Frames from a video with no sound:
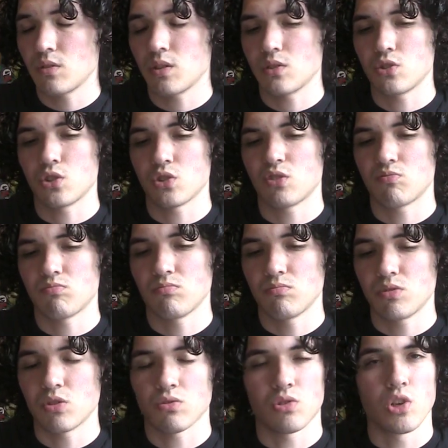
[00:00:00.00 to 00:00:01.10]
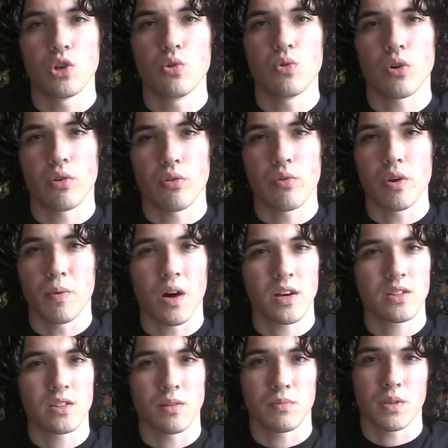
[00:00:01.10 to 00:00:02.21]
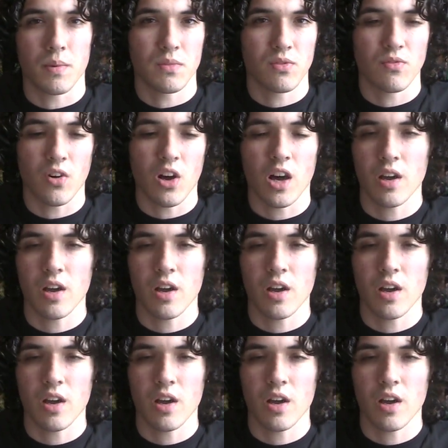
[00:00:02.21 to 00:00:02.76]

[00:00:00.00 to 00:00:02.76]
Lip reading: just $2 or $3, sometimes $5.